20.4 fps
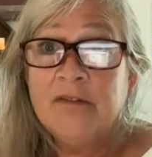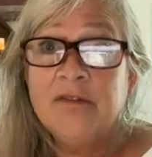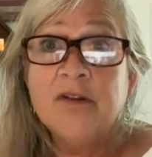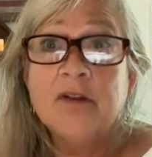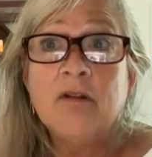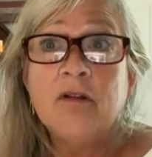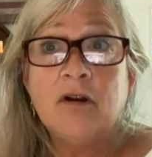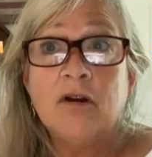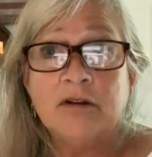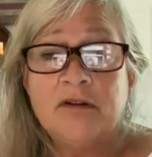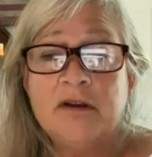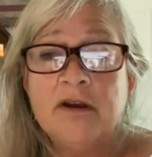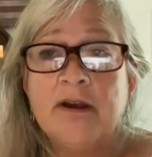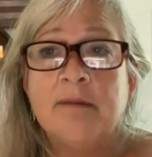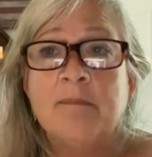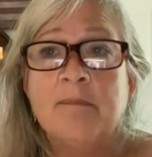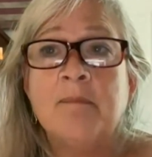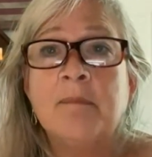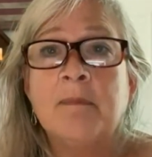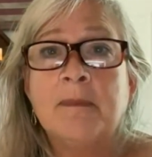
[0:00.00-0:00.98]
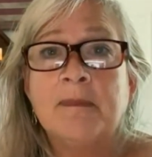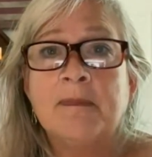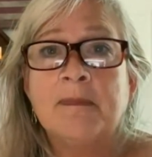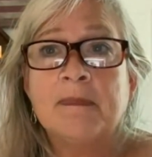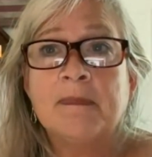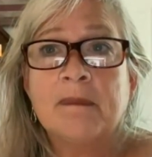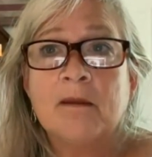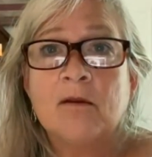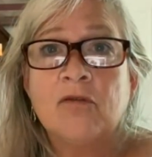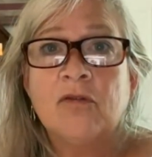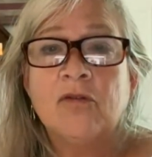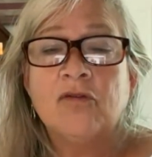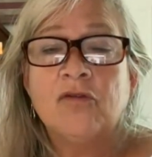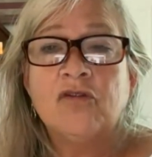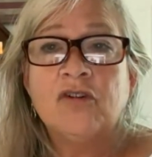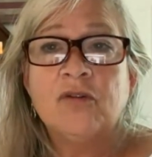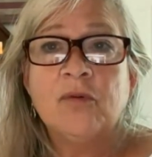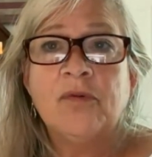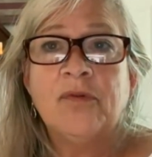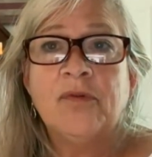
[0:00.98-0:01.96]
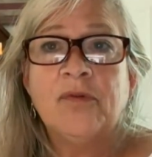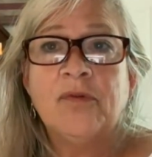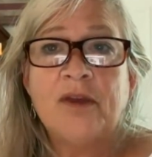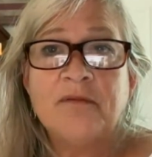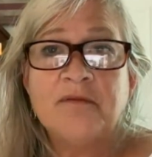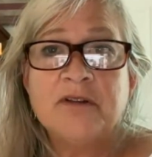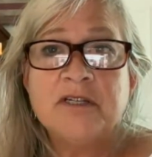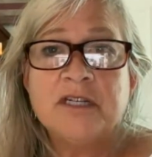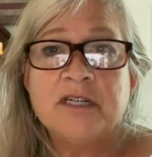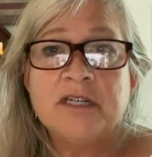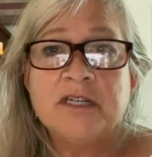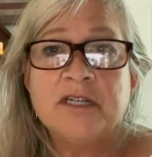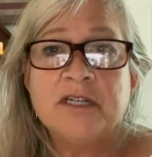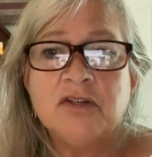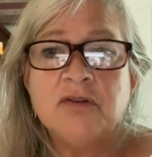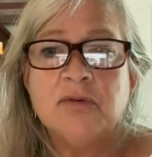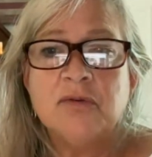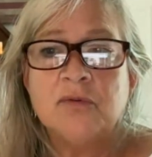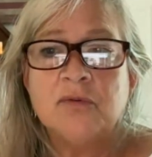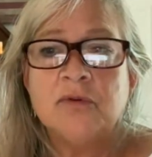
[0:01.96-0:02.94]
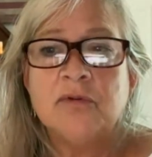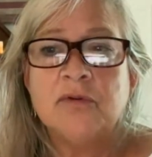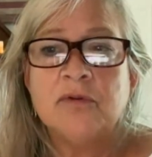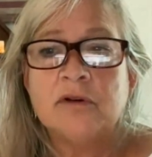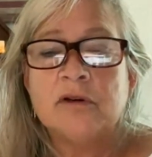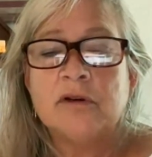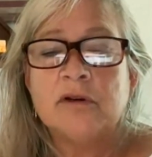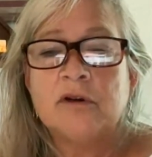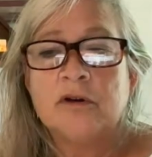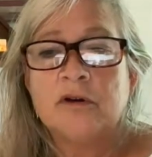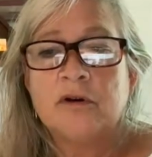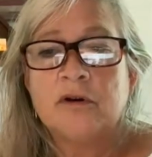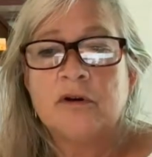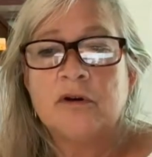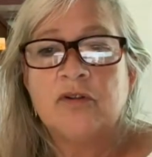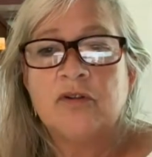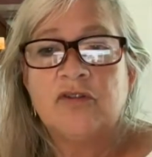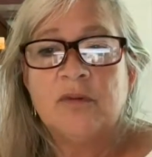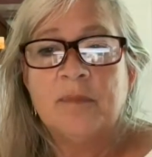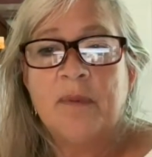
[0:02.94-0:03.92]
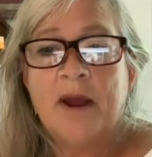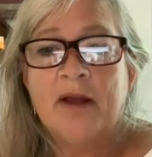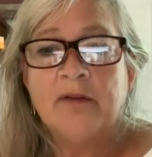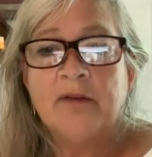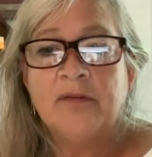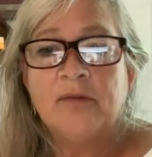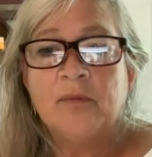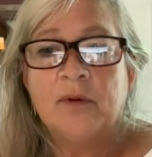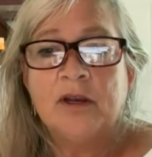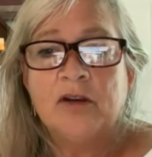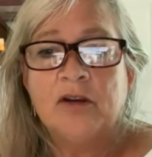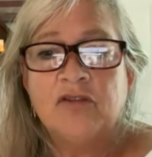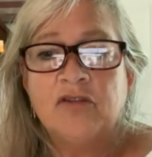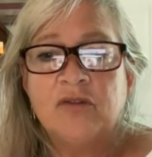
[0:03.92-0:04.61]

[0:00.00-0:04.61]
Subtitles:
That's a long time. So she was 72 when she passed away.